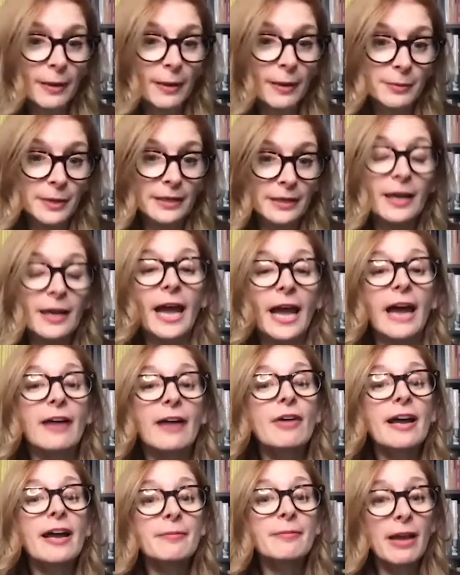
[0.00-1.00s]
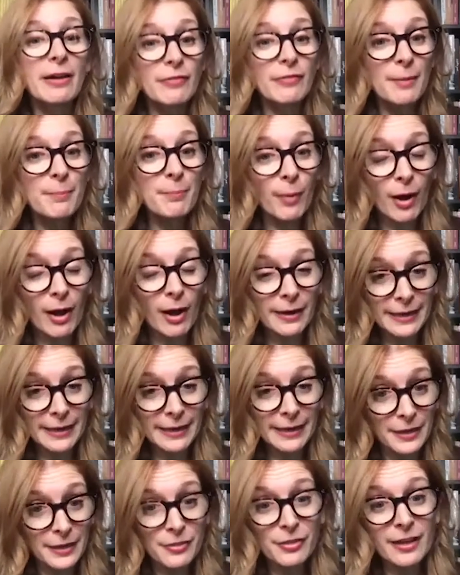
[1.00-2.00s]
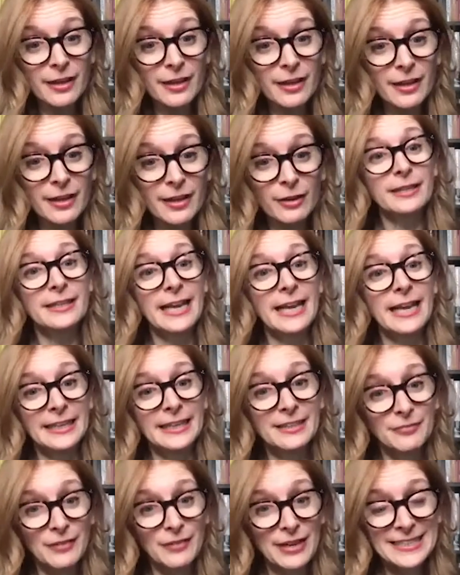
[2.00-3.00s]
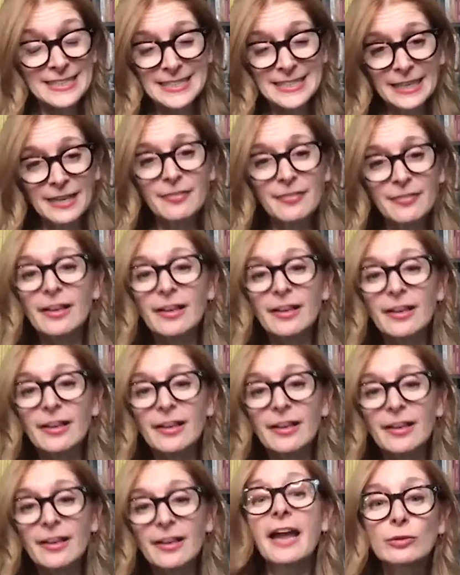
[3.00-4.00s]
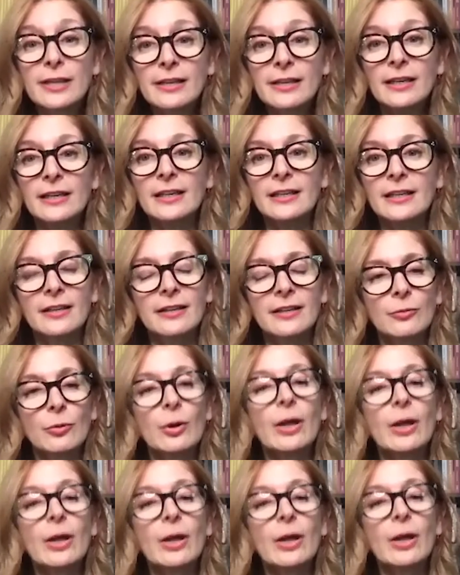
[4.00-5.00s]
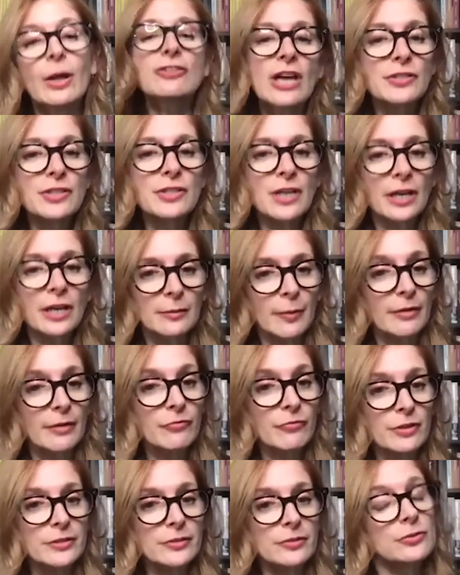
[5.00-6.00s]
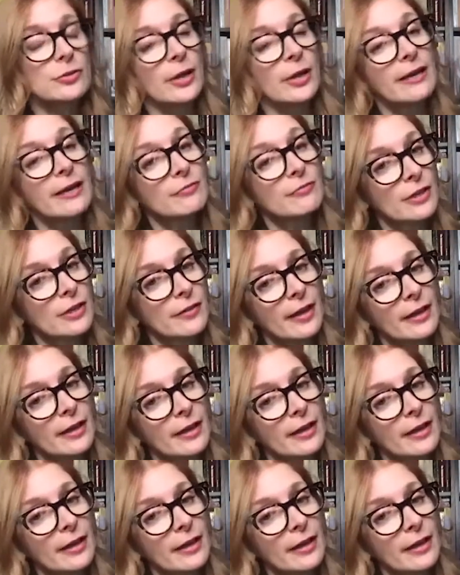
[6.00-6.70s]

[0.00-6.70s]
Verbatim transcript: pumpkin. Have I have I bought anything or done yeah. any advanced anything? I have only. Well, actually, I have the duck in my freezer, so I have done